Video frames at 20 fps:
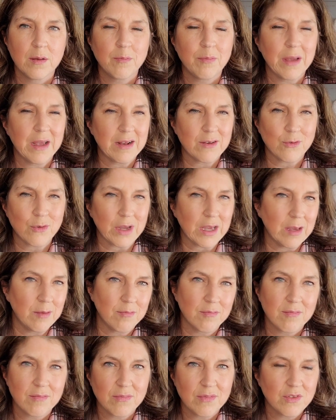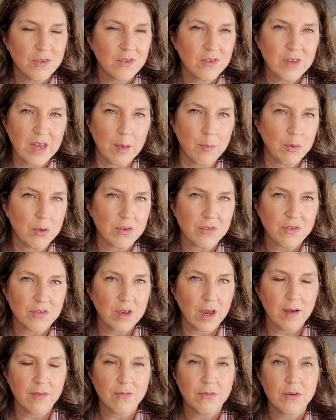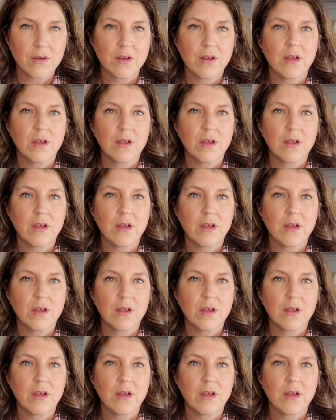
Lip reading: pantry staple stuff.